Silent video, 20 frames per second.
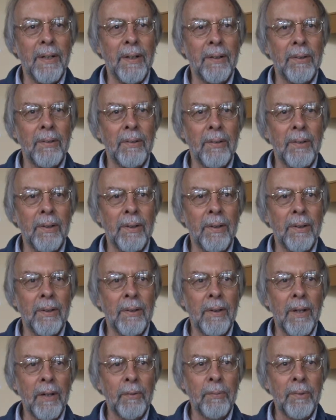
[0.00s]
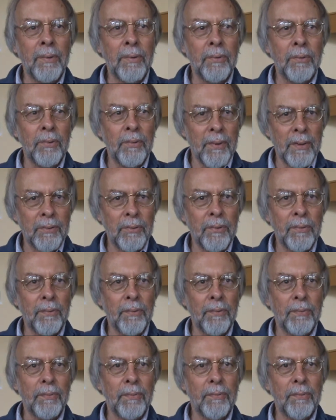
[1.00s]
And I've been the director
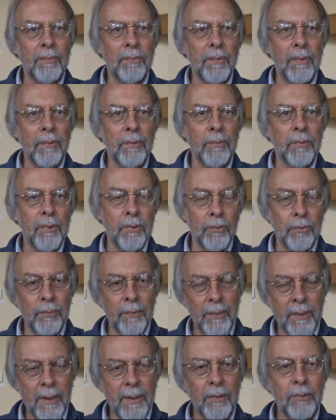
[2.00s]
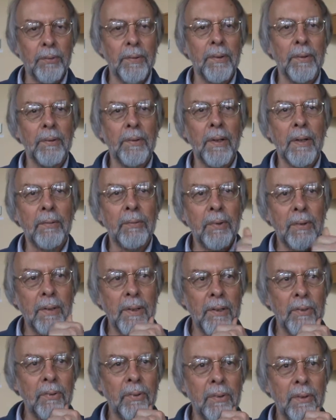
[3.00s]
of since Renee Carito left in
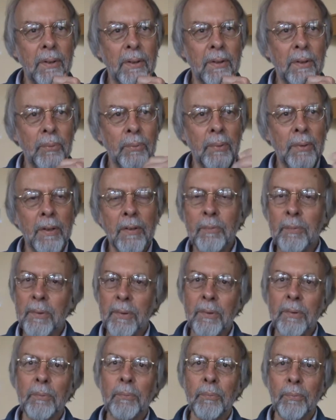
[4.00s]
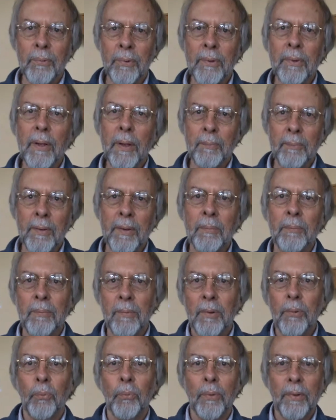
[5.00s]
1991. I've been
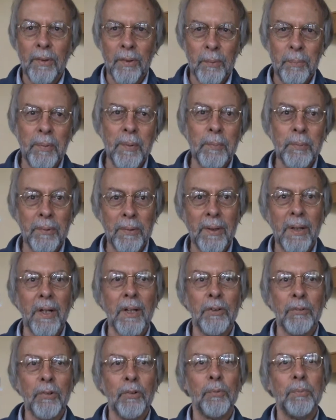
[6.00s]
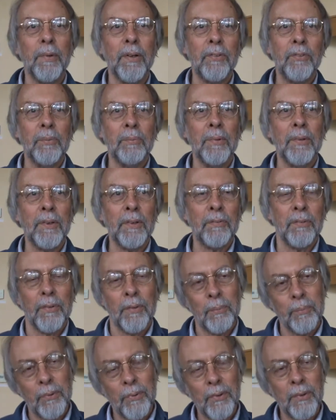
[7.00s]
one of the people carrying responsibility for
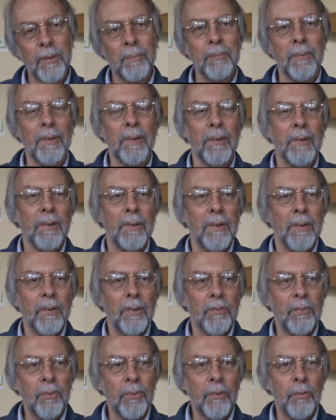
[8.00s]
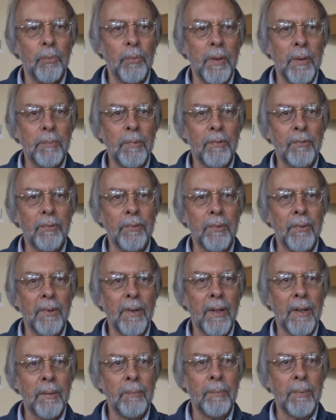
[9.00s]
the program since way before
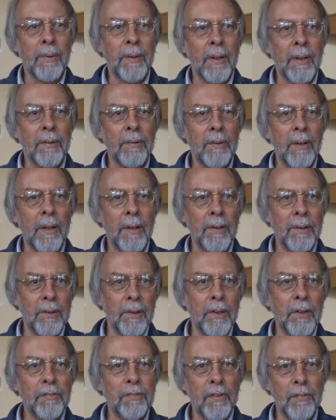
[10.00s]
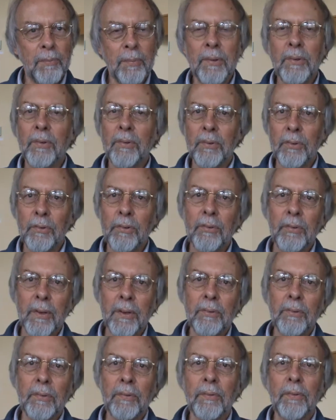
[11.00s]
that. But I, on and off, I've been the
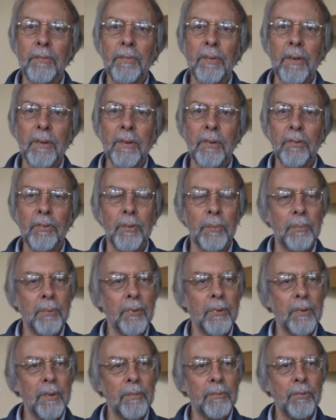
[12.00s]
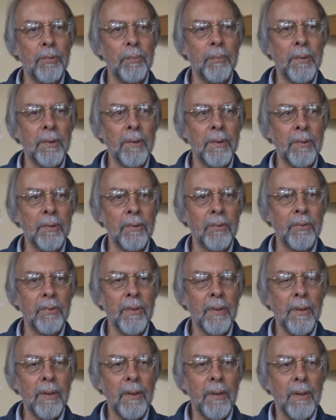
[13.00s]
director of the foundation program for many years.
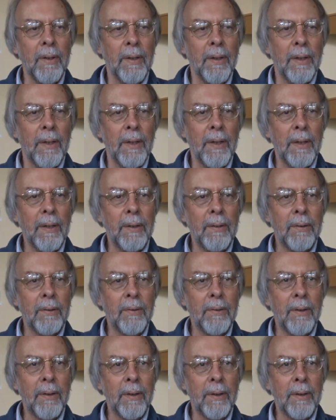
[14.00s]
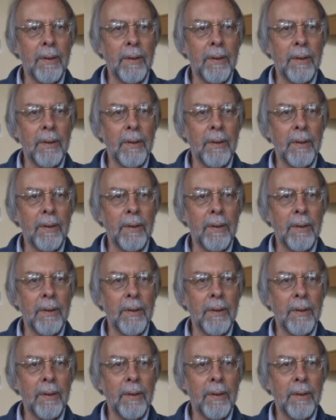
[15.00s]
And